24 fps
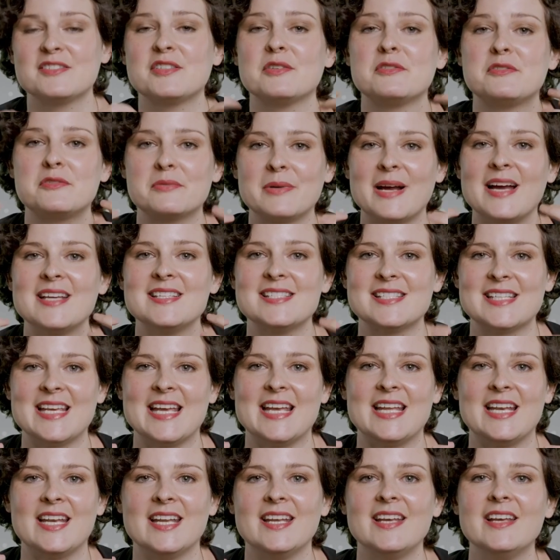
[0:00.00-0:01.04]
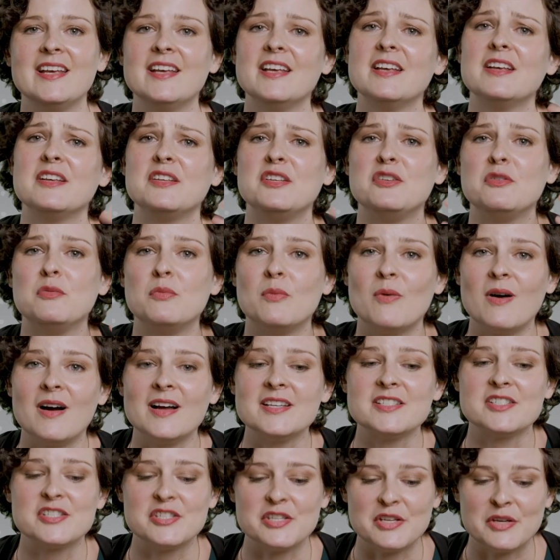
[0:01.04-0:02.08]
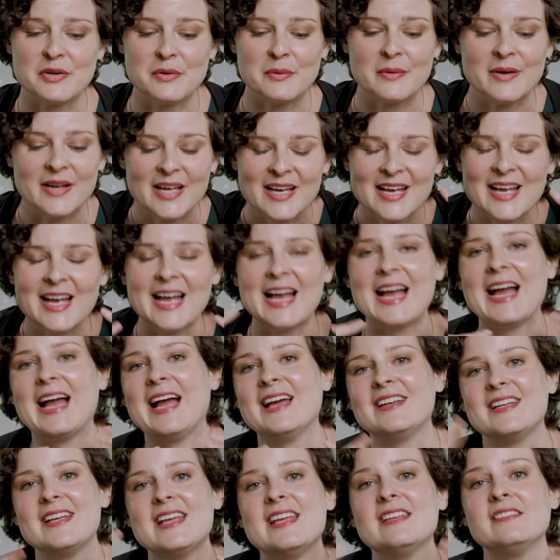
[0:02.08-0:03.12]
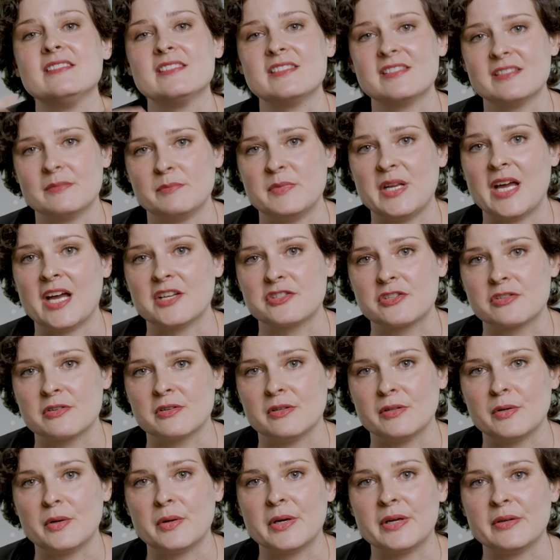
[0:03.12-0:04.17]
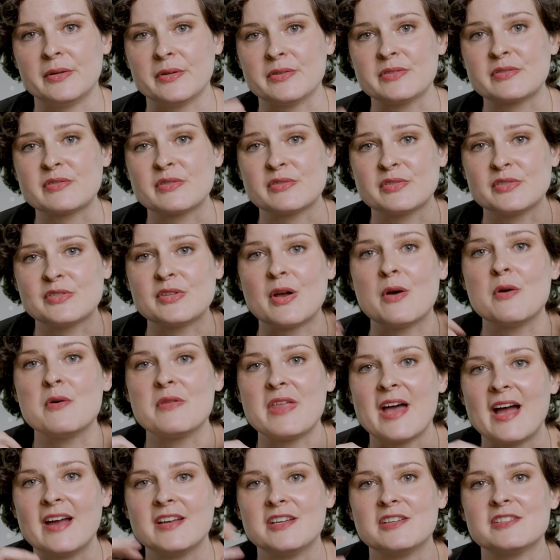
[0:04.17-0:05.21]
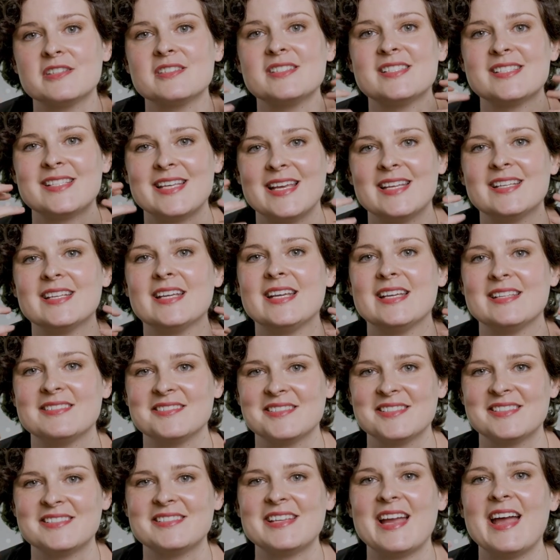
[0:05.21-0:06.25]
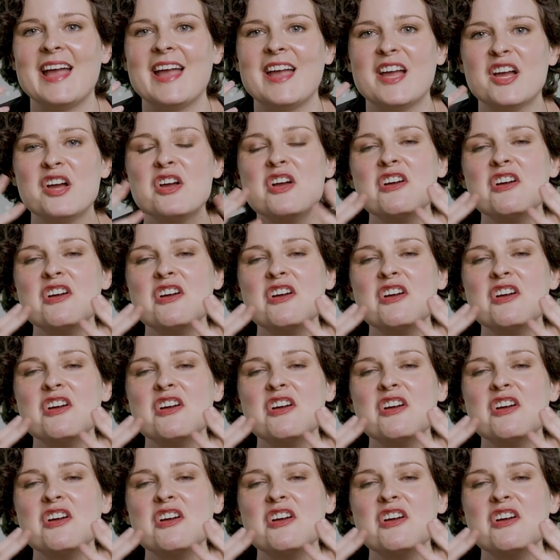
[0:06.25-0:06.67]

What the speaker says: So dry skin, you want to add in some natural oils so that your skin can stay